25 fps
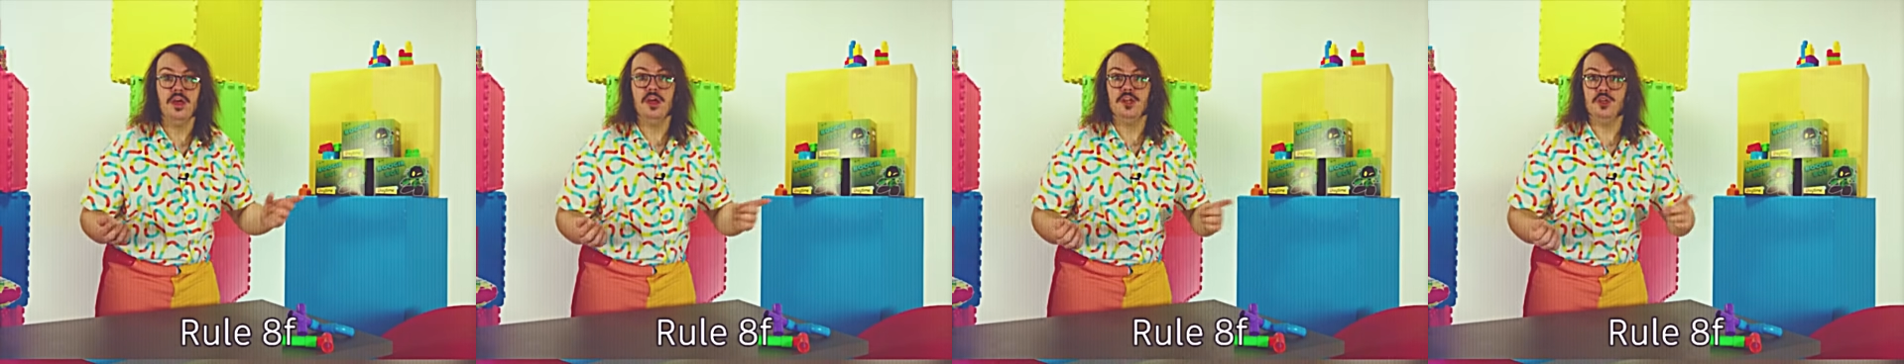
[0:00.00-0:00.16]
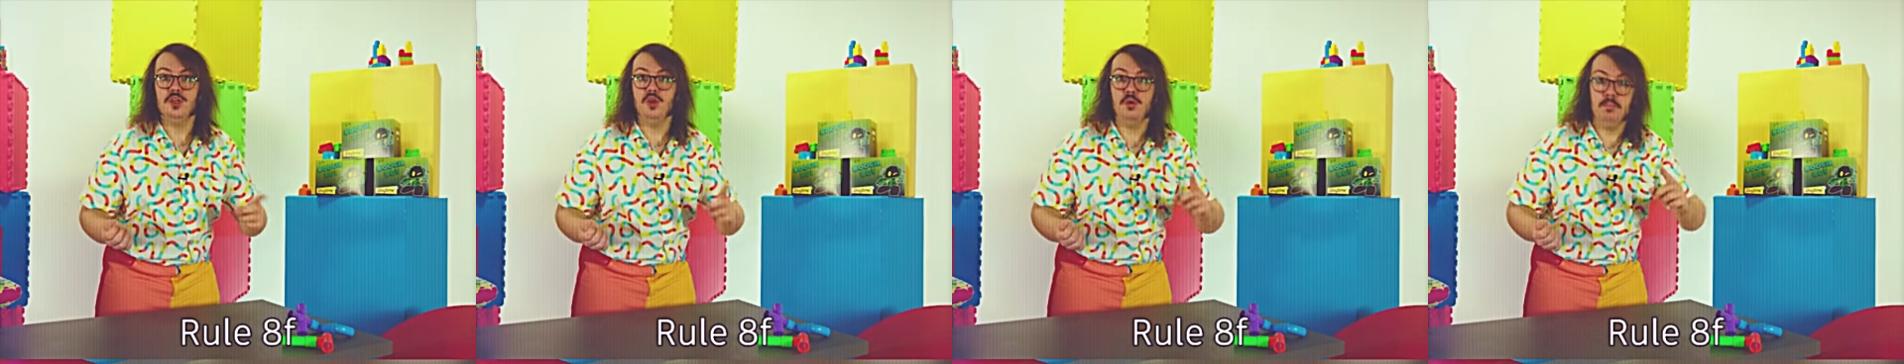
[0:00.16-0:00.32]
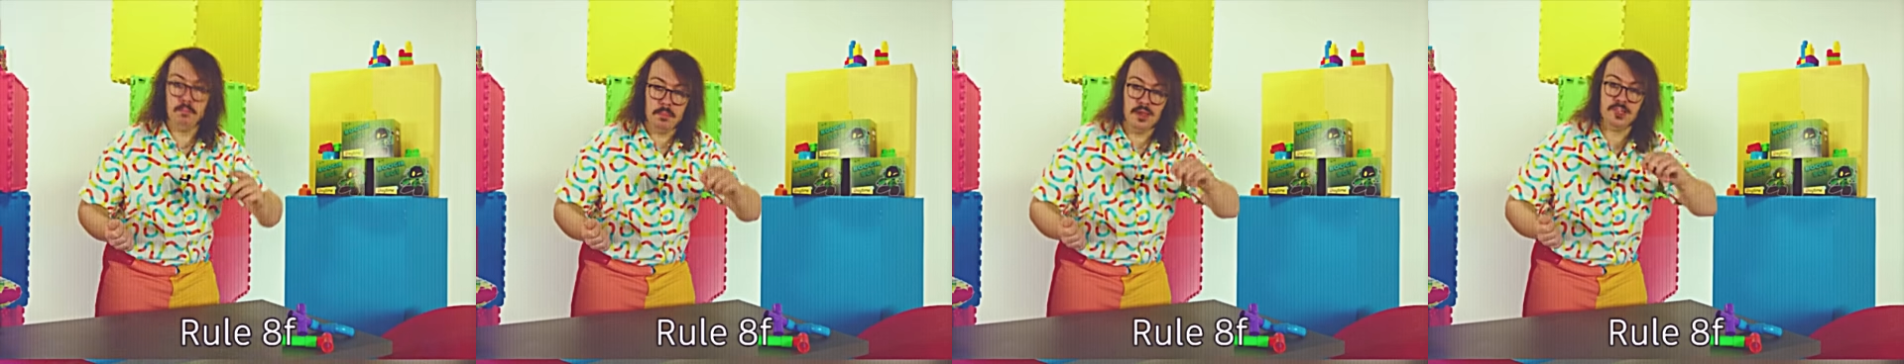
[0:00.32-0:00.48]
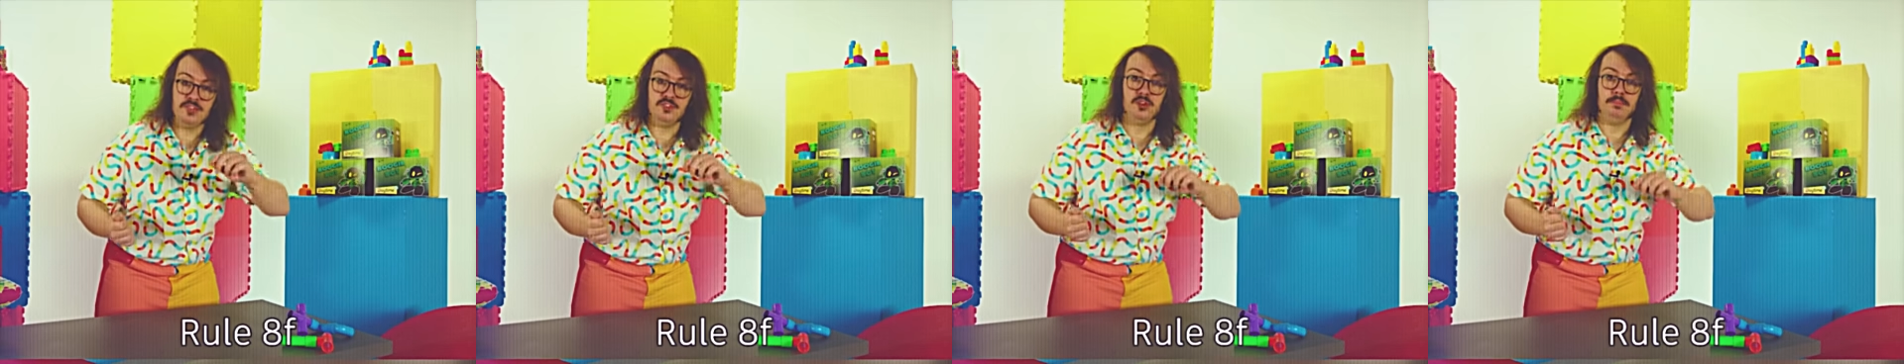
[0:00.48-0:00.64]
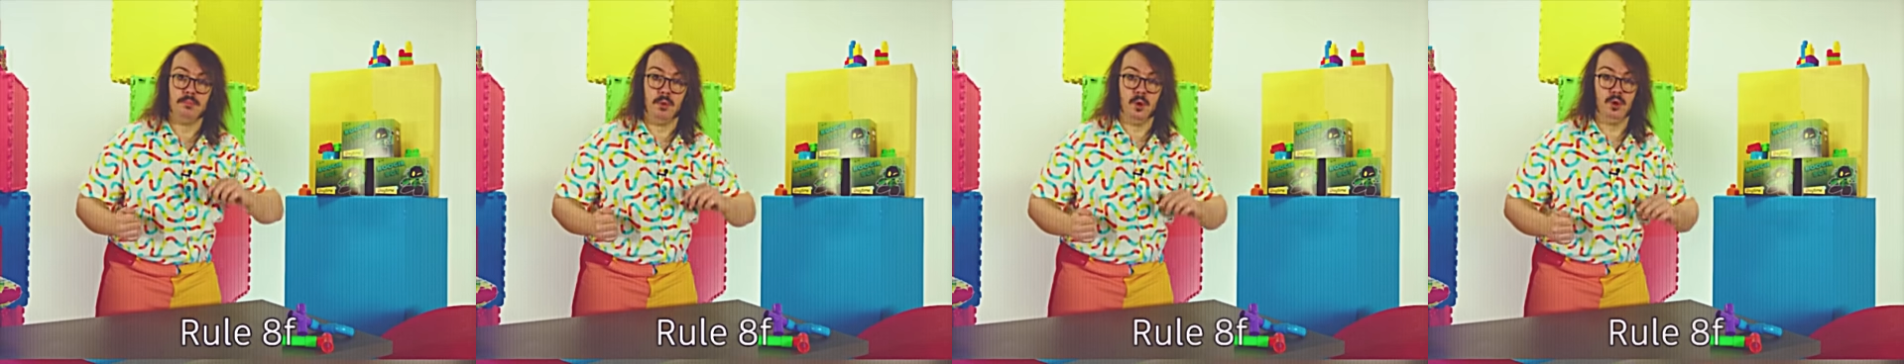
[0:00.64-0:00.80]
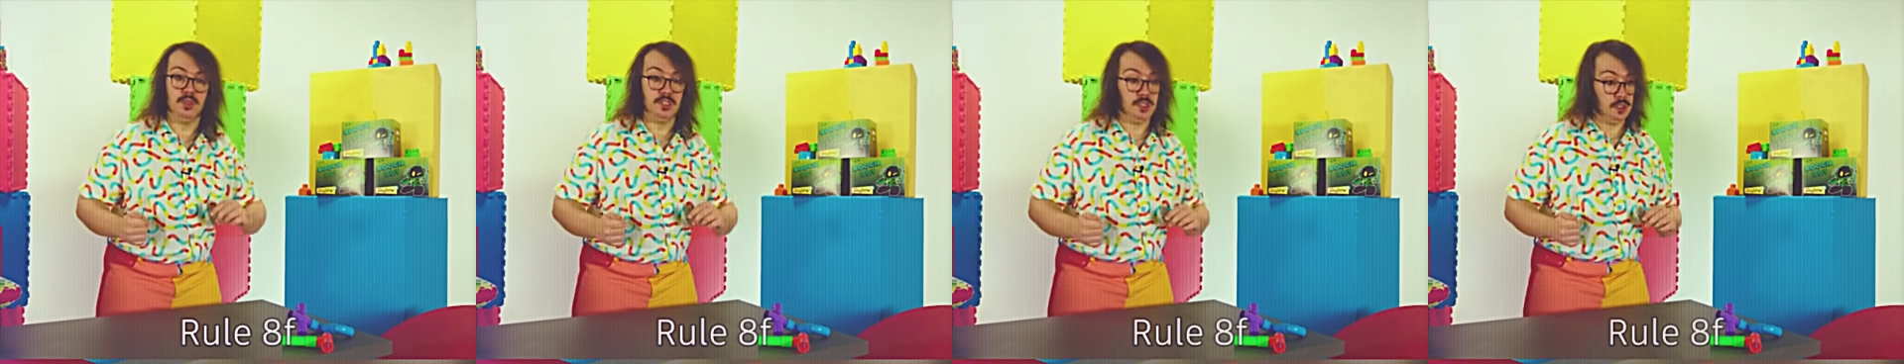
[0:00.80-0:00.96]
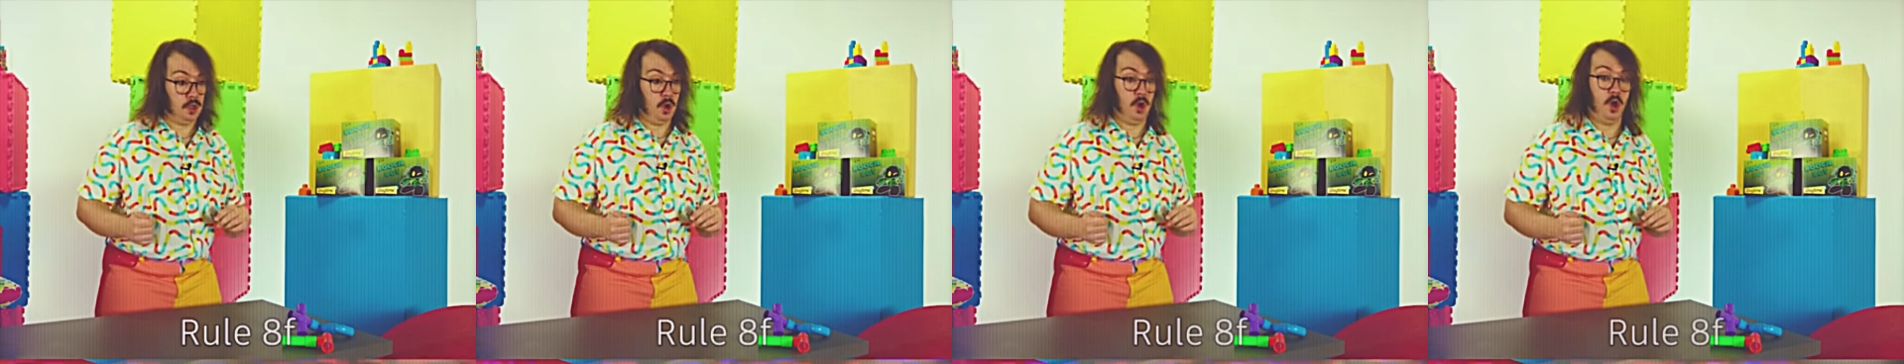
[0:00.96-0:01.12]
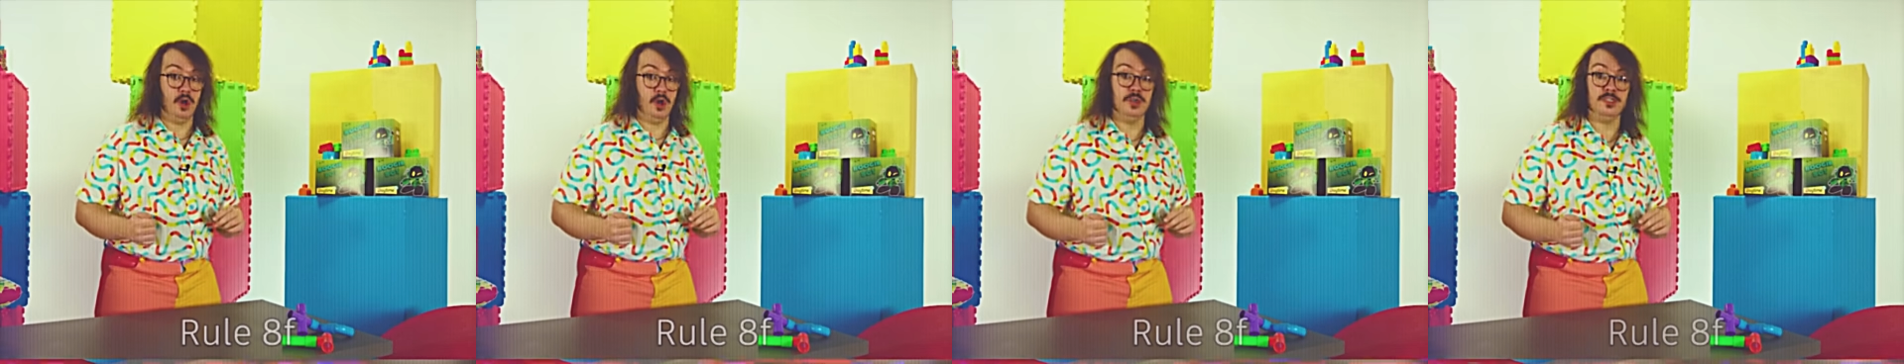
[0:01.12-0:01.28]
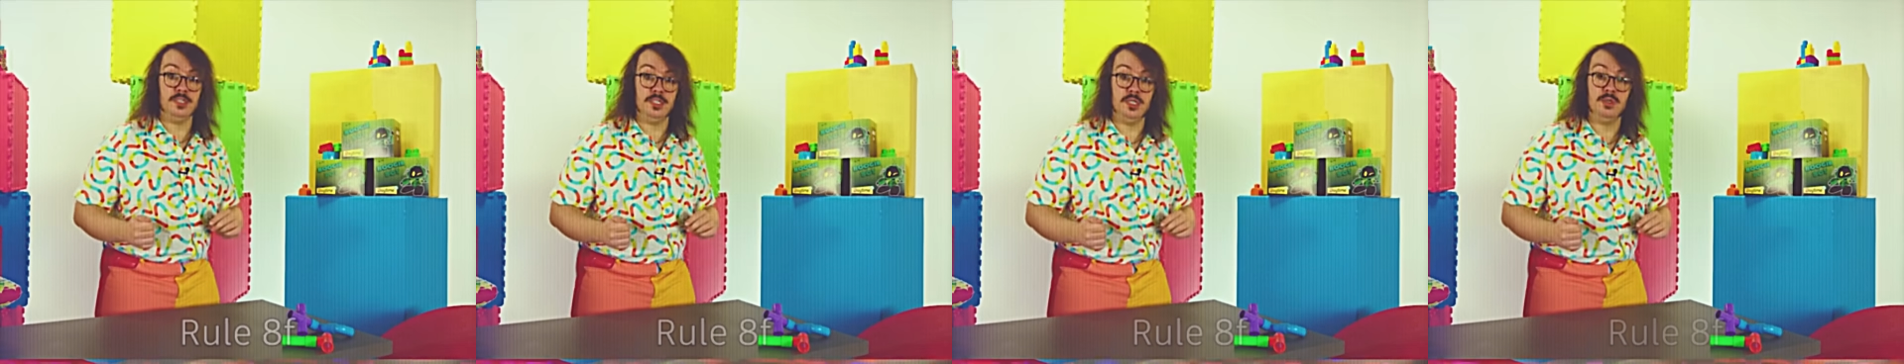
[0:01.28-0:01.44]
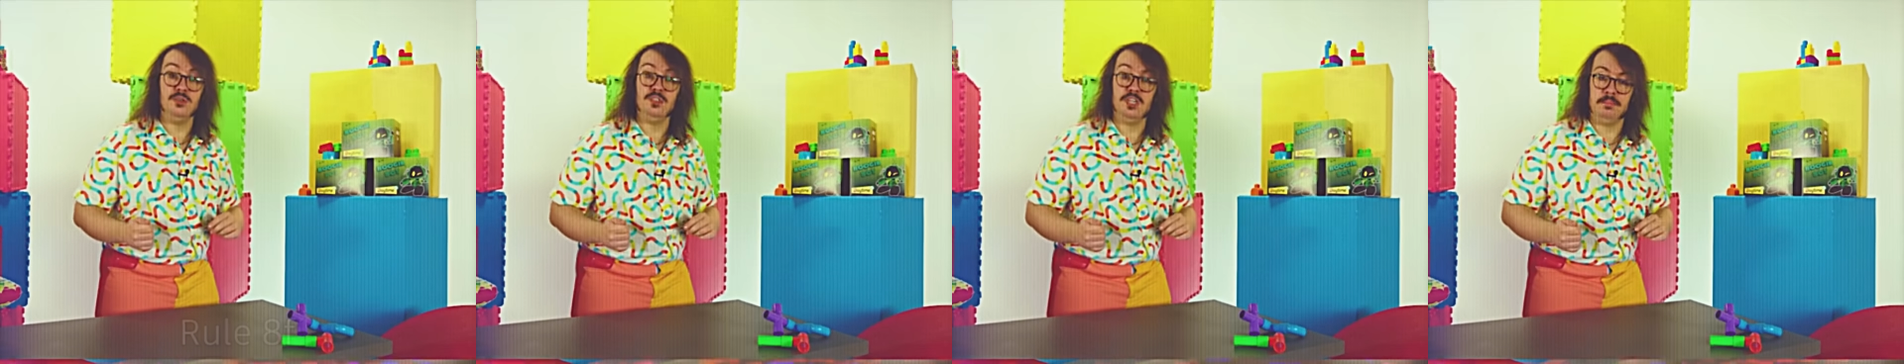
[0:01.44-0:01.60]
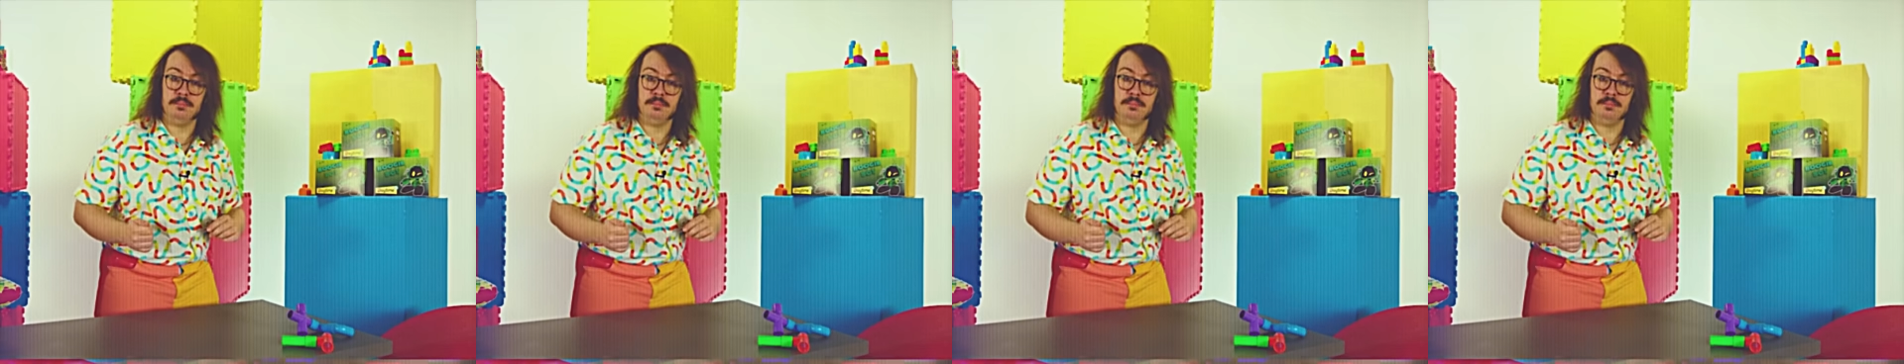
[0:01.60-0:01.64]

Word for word: you must report to your on duty